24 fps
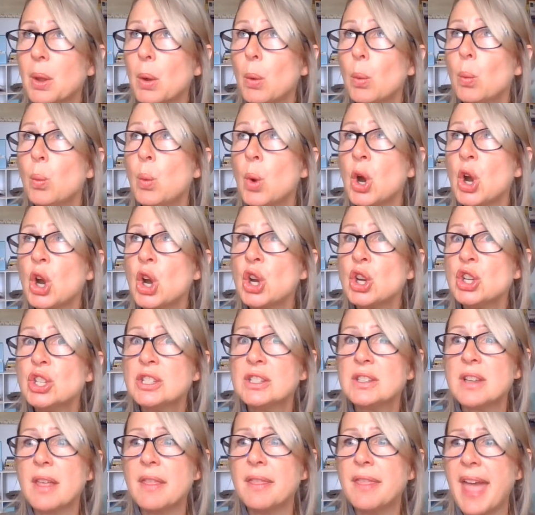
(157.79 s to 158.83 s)

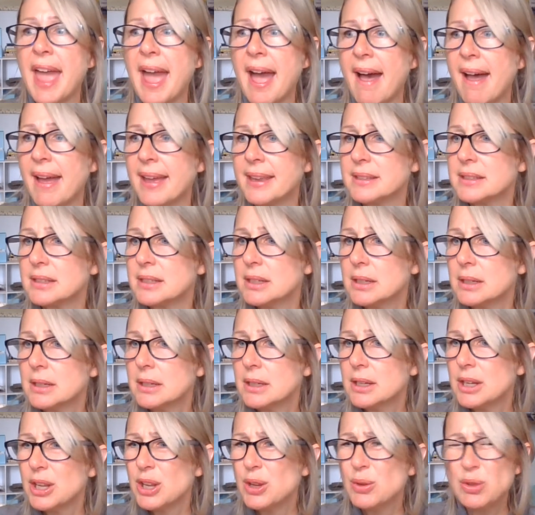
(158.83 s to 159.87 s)
words that
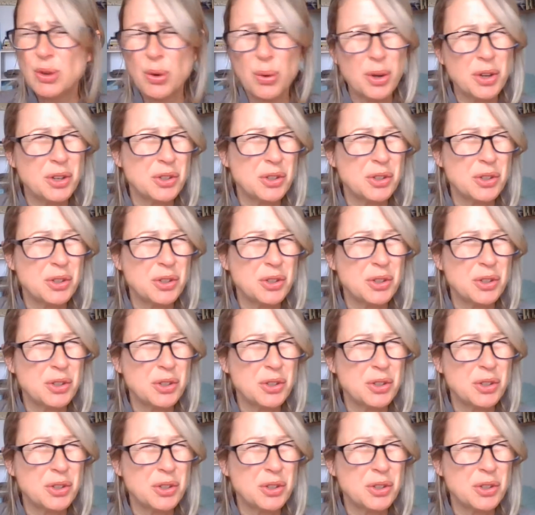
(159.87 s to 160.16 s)
you don't